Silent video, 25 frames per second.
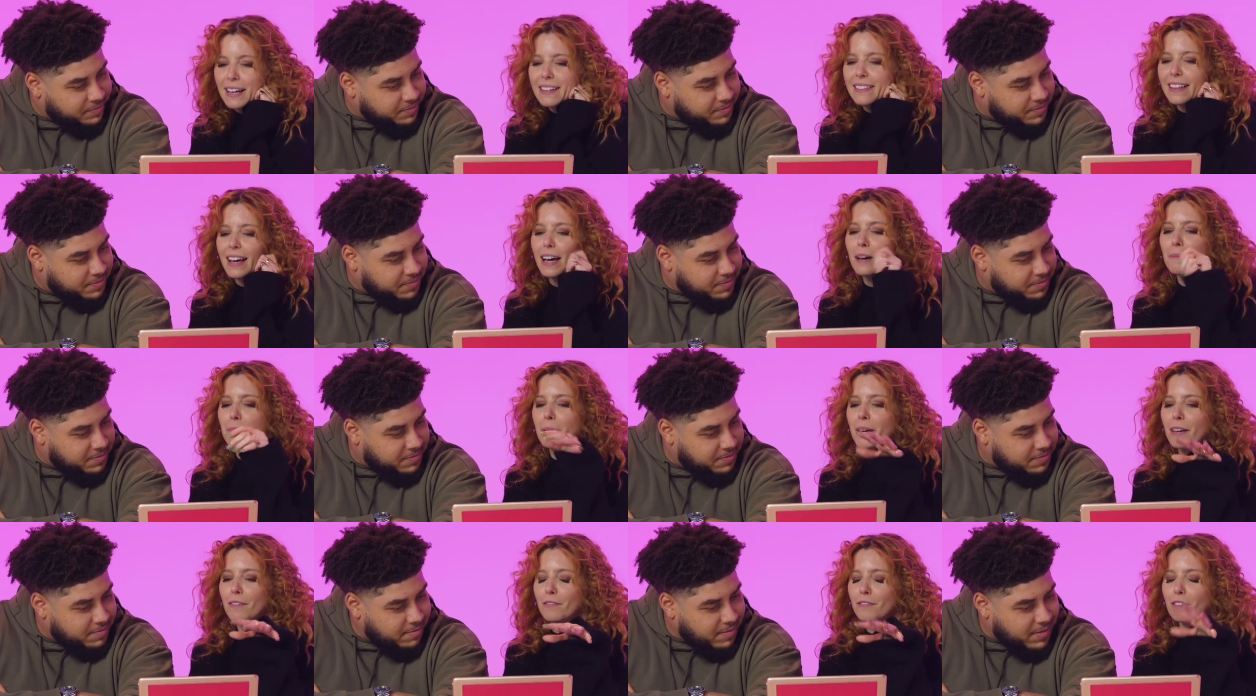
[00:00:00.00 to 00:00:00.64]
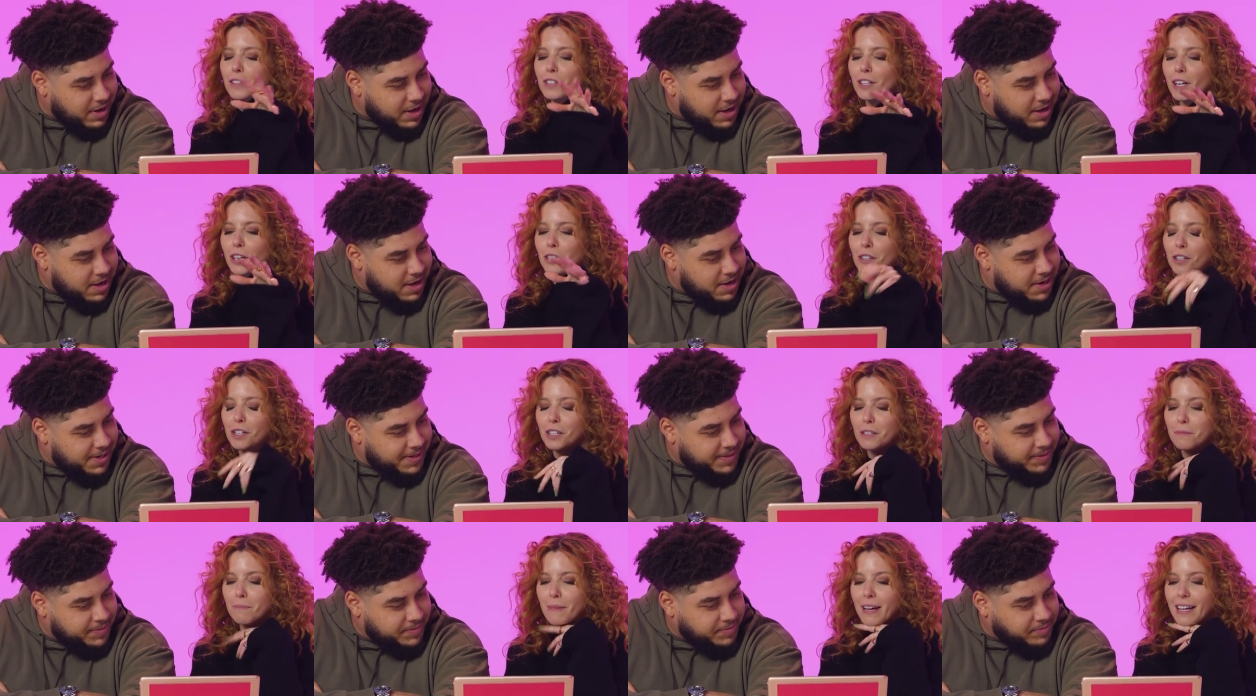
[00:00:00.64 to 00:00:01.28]
Speaker 1: make that a bit of, you know,
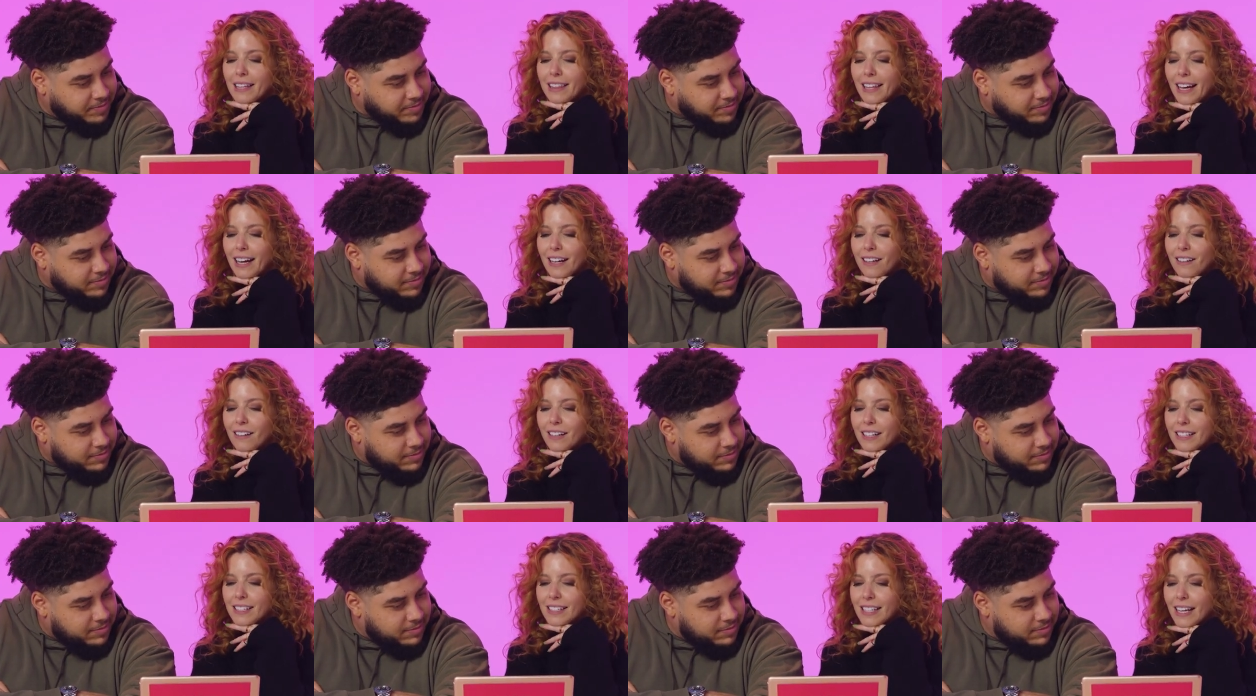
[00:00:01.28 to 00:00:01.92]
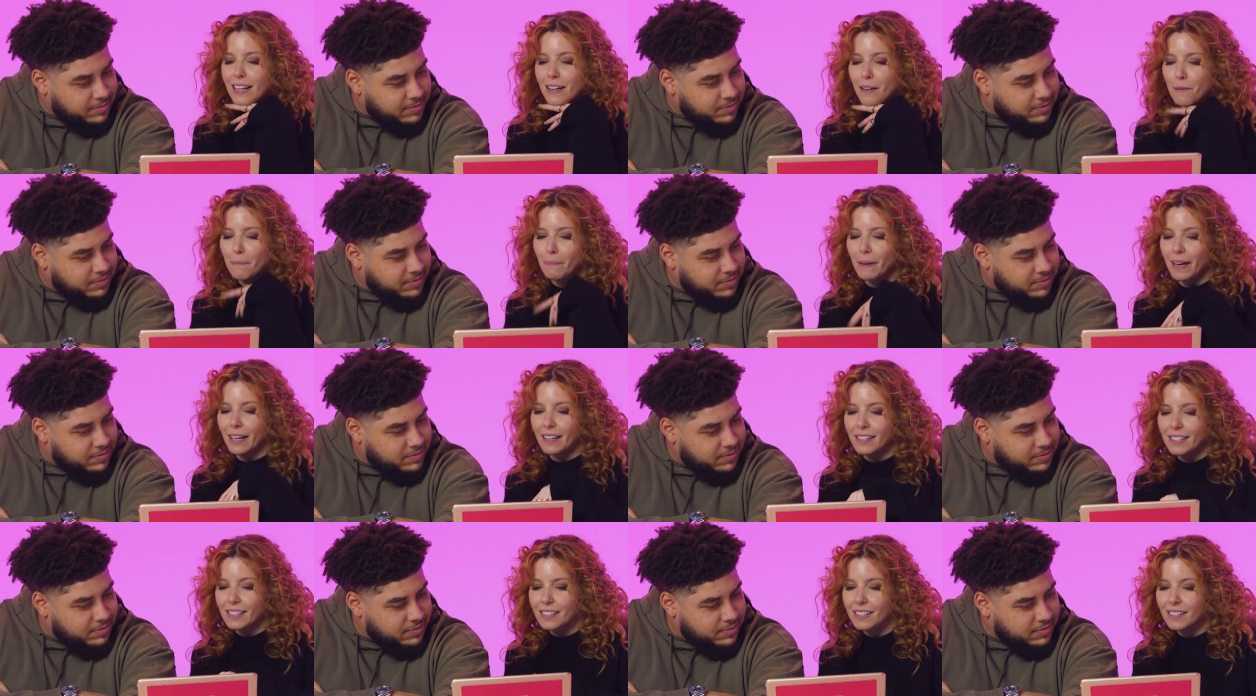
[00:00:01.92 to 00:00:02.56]
you could make that a kind of
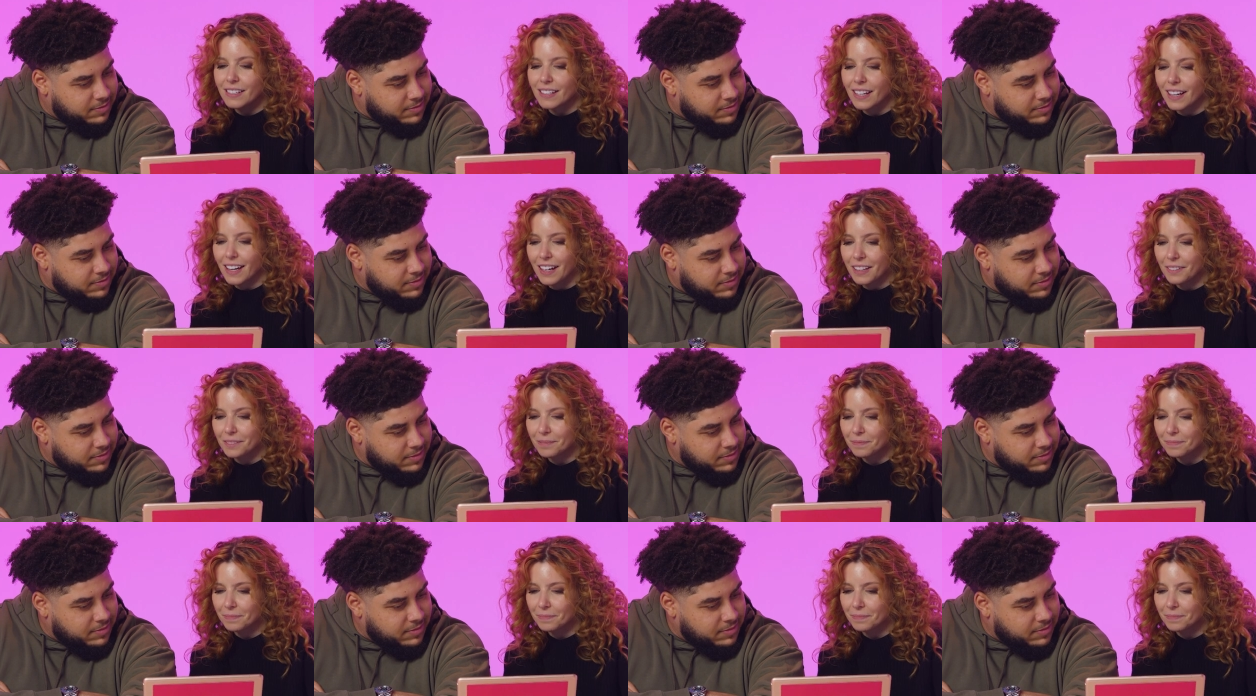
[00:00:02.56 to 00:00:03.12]
centerpiece, couldn't you?